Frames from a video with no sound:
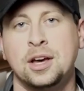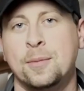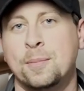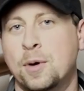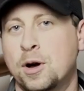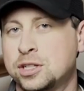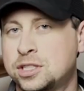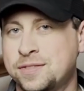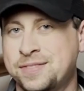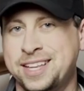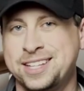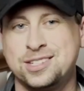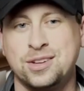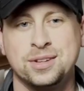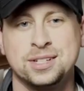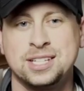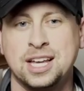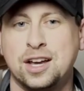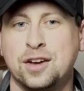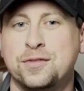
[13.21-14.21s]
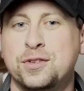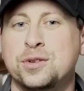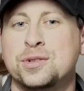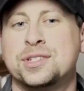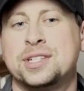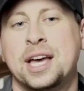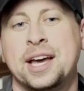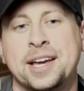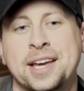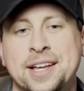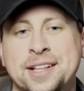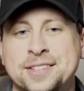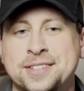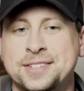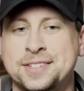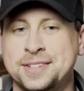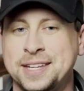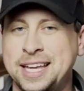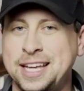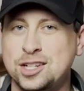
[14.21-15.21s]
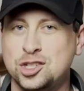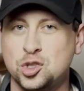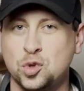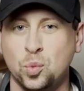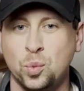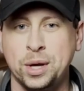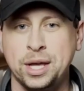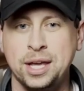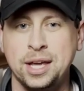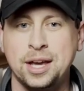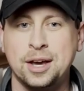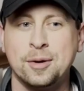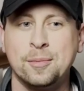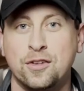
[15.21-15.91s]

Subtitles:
Most of these only take a few seconds each week.